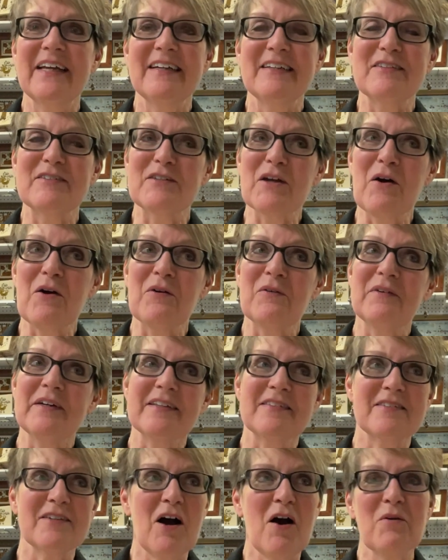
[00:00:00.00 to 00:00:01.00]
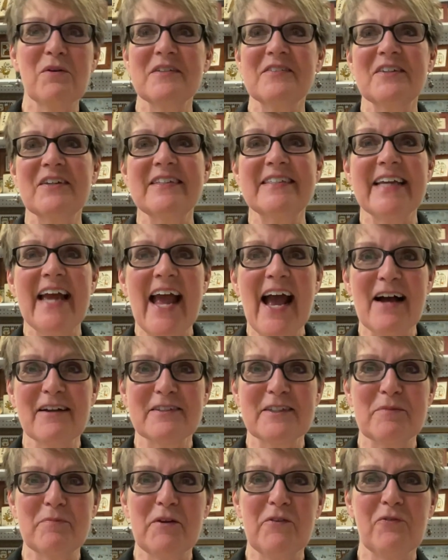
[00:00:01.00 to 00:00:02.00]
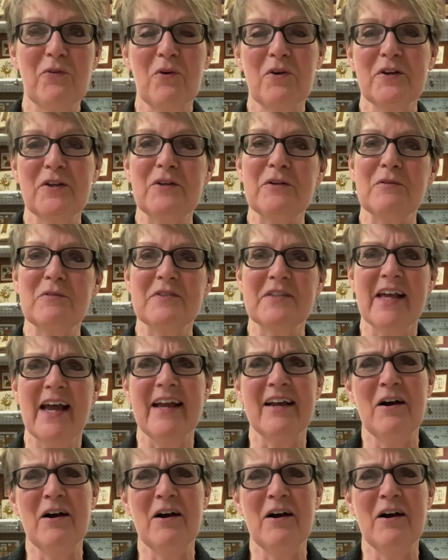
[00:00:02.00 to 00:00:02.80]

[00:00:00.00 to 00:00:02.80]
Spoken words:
So it's always good to ask before you say,